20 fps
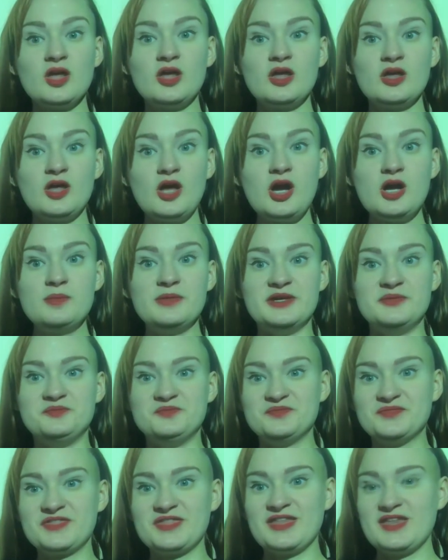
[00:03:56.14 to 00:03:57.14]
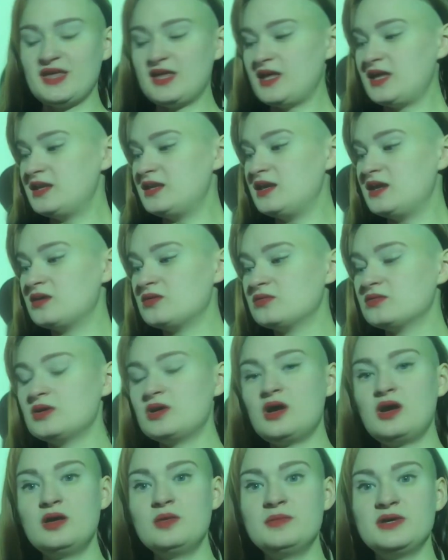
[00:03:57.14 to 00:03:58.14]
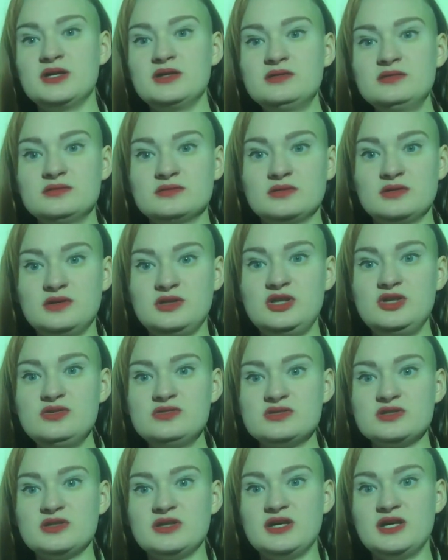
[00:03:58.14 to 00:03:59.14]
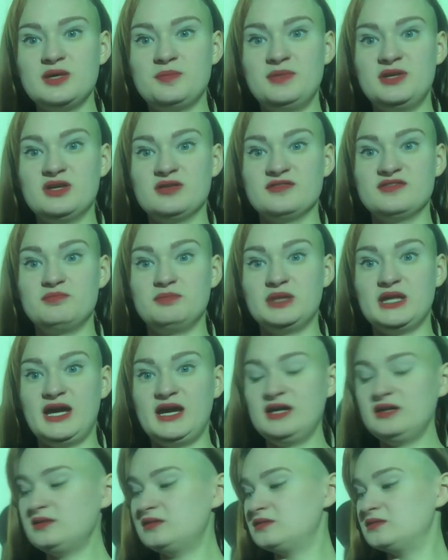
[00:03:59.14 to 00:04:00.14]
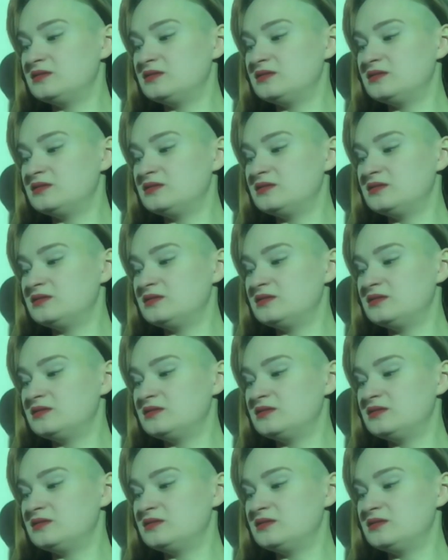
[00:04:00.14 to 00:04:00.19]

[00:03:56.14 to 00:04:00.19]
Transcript: Carbon. Now, carbon usually appears black,